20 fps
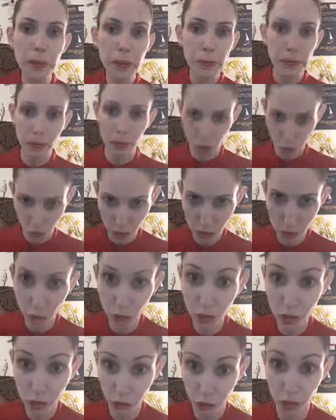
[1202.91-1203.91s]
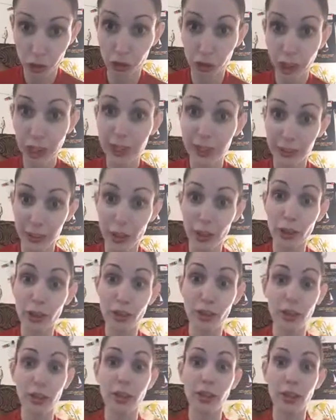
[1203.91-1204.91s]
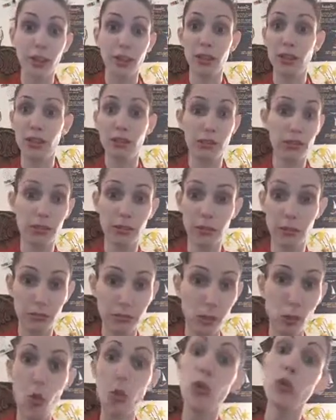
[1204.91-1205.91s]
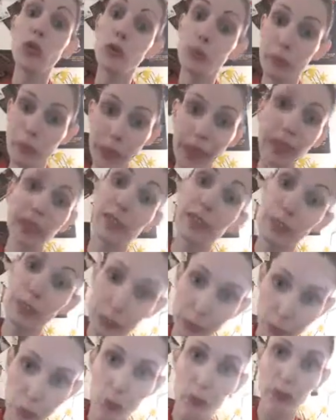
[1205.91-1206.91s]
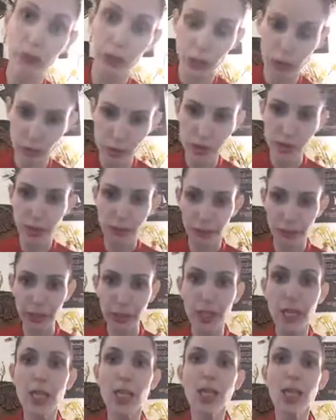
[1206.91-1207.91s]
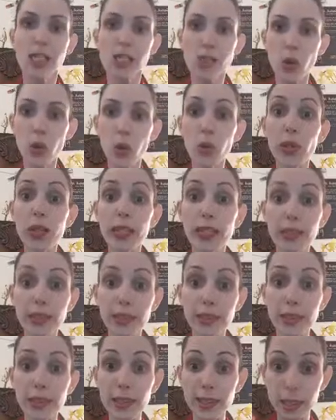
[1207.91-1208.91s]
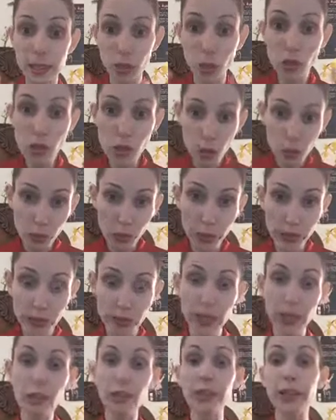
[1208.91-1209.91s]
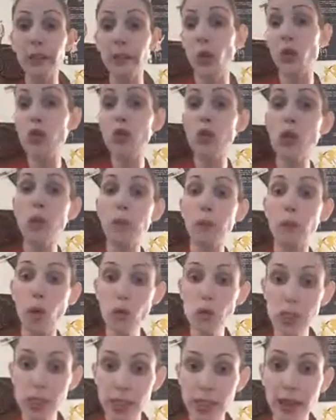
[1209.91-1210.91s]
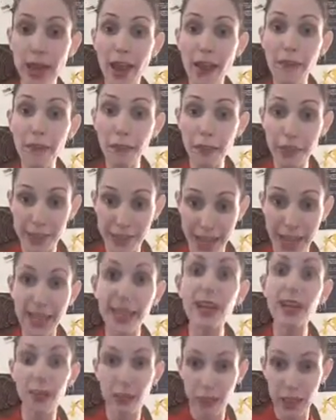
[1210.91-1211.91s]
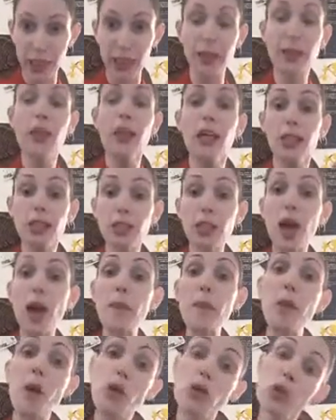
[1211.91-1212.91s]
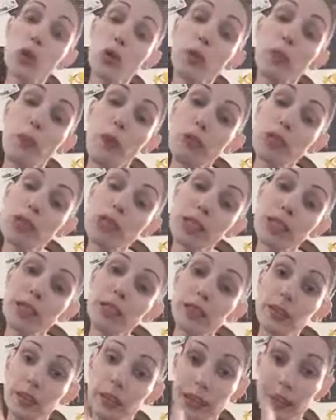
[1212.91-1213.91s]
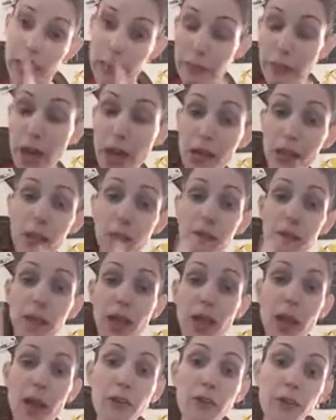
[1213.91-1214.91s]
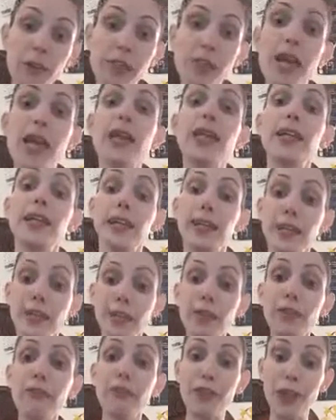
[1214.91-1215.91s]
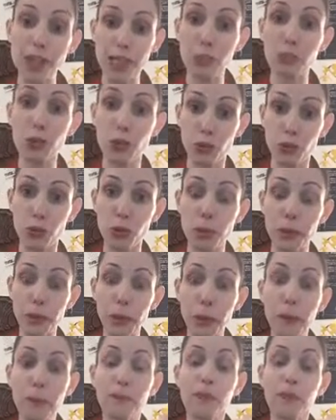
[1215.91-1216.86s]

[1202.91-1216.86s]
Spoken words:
people just don't check their all mail folder or something. So it's also written there, and I'm also posting every day. Okay, I'm also posting the email every day in the Facebook group.